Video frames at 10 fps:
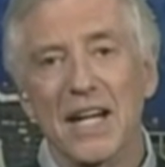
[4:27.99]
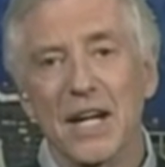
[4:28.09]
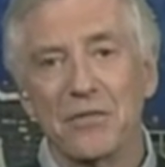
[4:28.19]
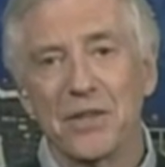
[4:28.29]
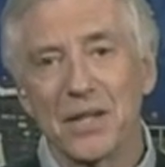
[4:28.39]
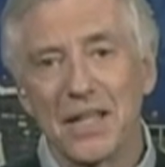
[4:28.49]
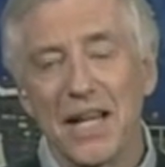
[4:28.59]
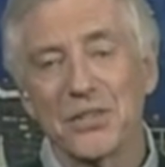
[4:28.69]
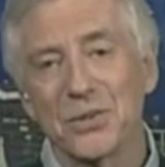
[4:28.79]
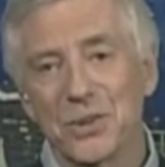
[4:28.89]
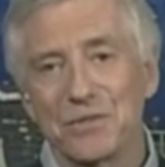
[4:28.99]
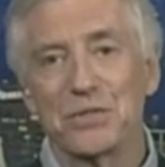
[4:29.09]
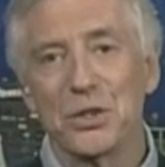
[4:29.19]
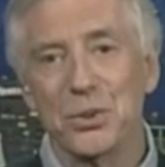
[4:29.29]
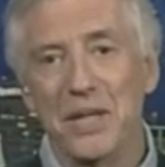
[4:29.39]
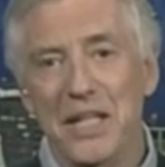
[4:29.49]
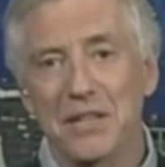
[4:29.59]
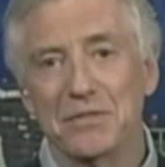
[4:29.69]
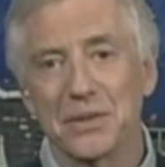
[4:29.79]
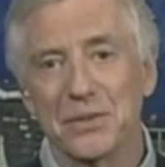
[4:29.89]
of the lesser of two
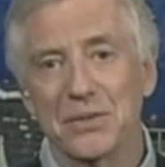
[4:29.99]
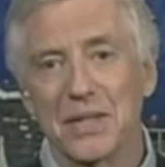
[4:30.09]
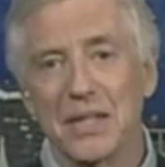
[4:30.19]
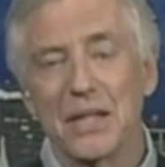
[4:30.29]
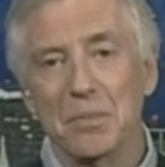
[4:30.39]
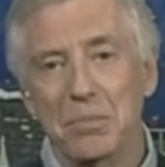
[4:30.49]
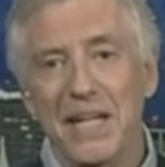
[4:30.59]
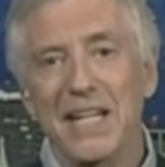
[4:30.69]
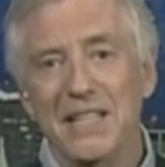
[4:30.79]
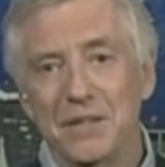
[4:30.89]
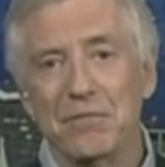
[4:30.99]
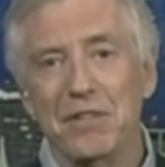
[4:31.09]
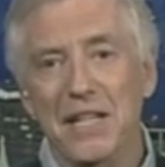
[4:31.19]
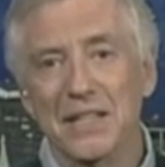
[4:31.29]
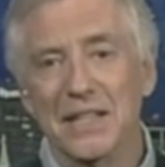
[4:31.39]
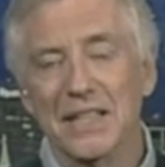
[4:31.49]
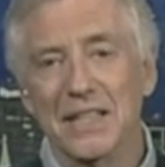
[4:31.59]
evils being defeated